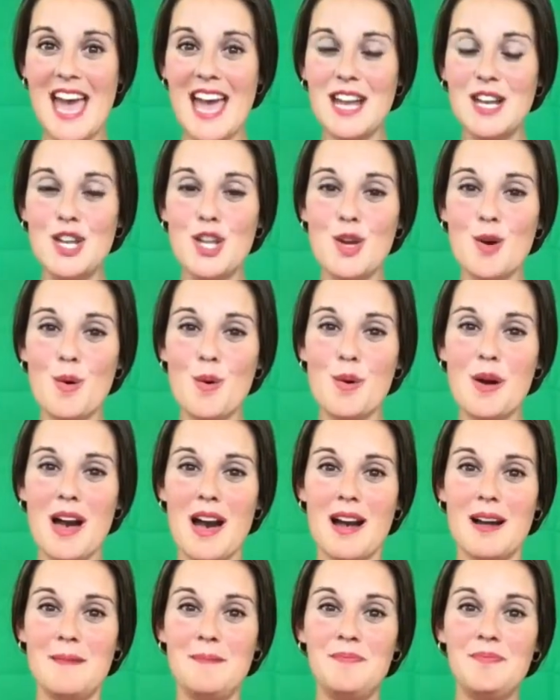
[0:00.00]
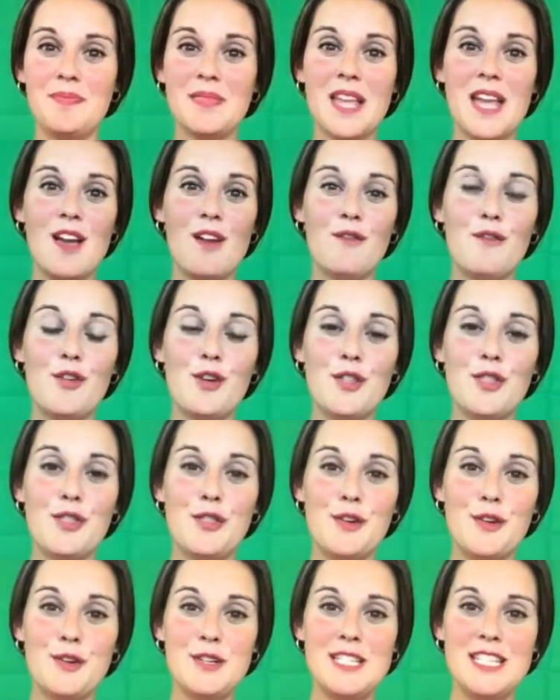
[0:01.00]
and yoga for
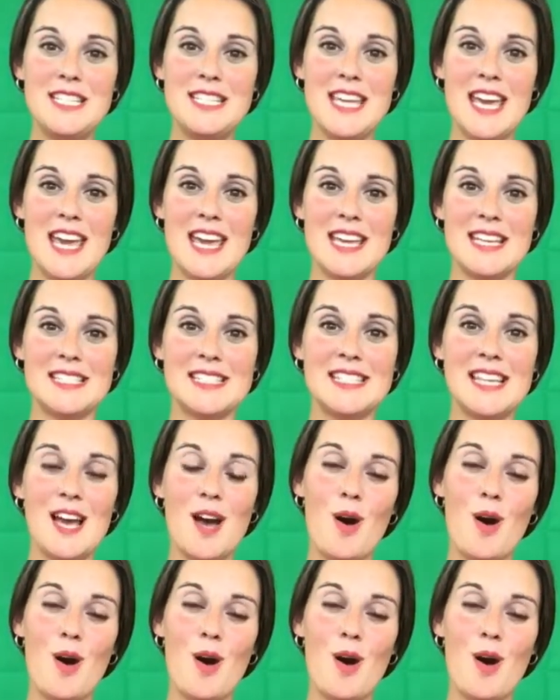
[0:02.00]
30 days,